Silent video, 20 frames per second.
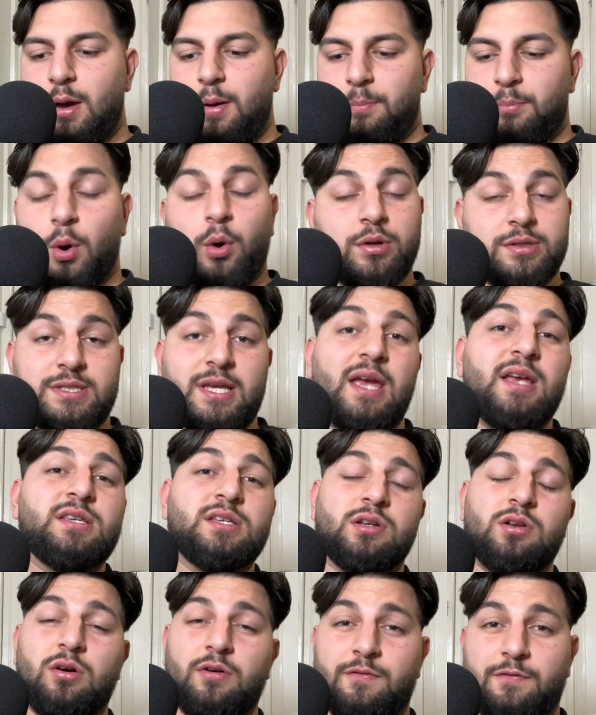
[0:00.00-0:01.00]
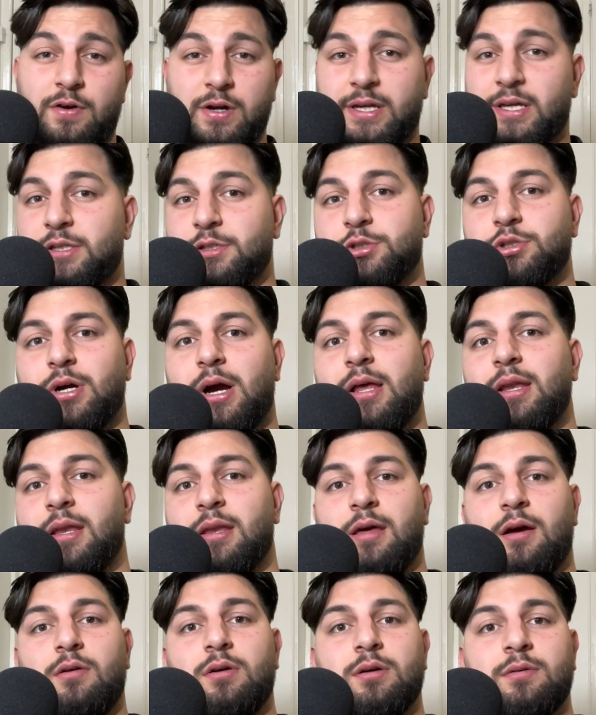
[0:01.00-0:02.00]
Bro, it takes a lot of fucking trial and
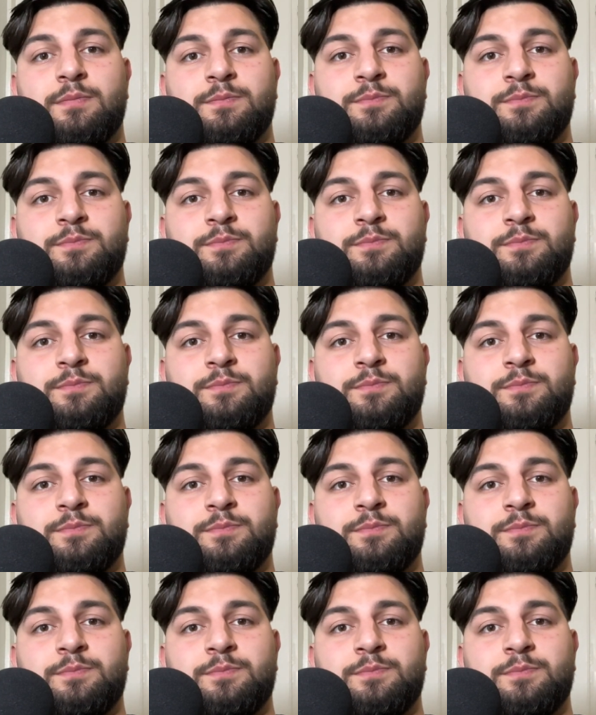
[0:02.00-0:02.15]
error.